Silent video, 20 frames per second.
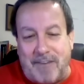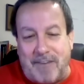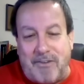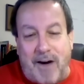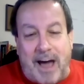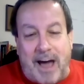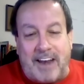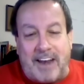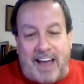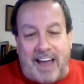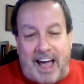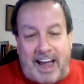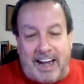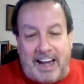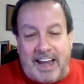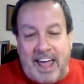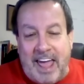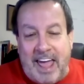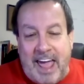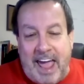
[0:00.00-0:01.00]

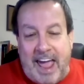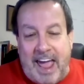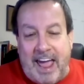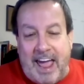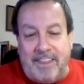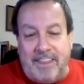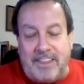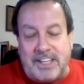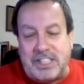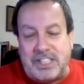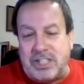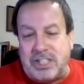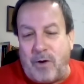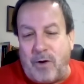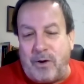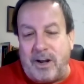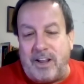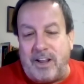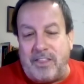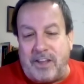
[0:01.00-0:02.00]
online. Mm-hmm. And the
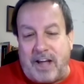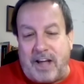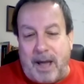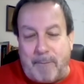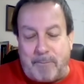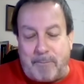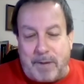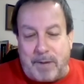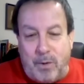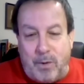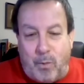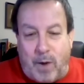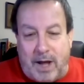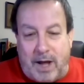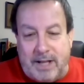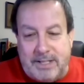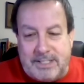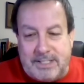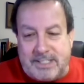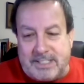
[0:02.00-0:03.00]
slogan of the company
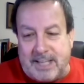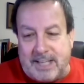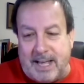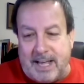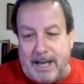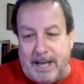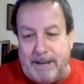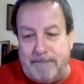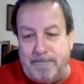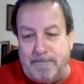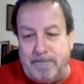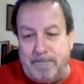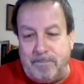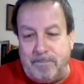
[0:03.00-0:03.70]
was come